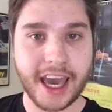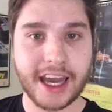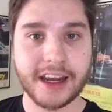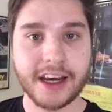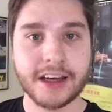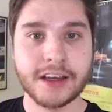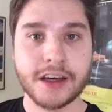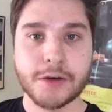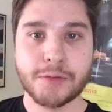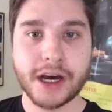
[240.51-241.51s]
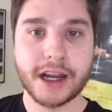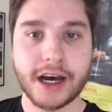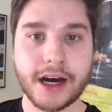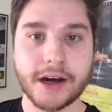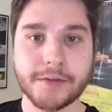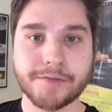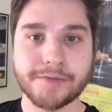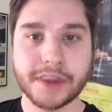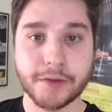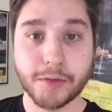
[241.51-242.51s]
it's in Canada, but
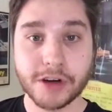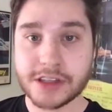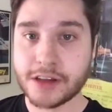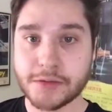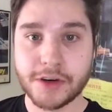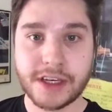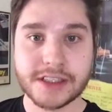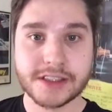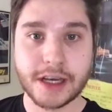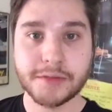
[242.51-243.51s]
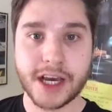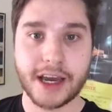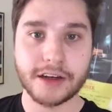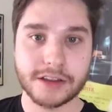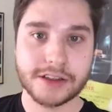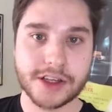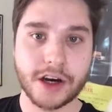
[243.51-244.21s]
most of the movie is subtitled.